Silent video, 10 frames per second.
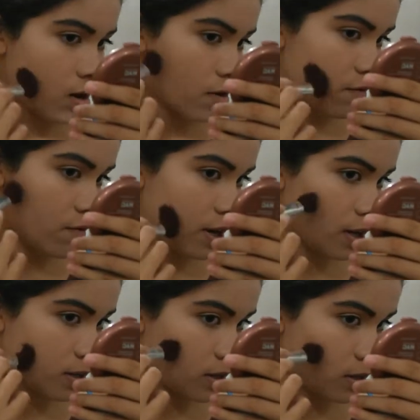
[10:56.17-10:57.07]
Her
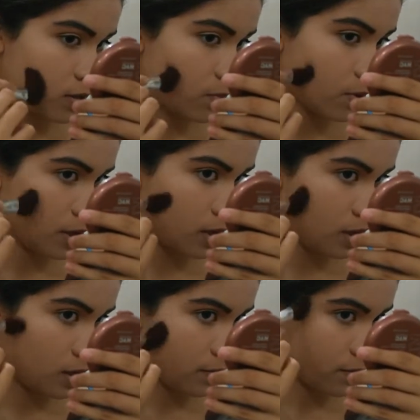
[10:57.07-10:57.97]
face is
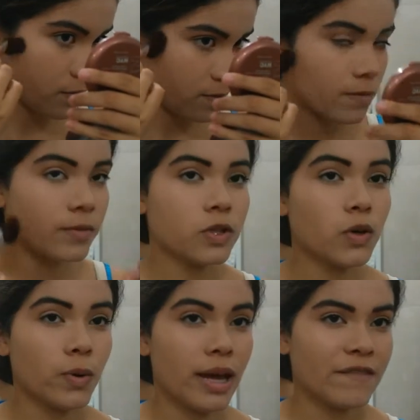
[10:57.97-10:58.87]
pretty
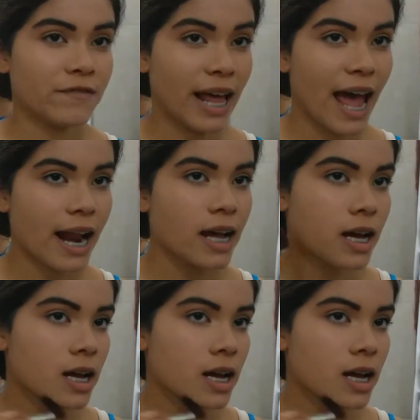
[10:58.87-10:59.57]
dewy and flat.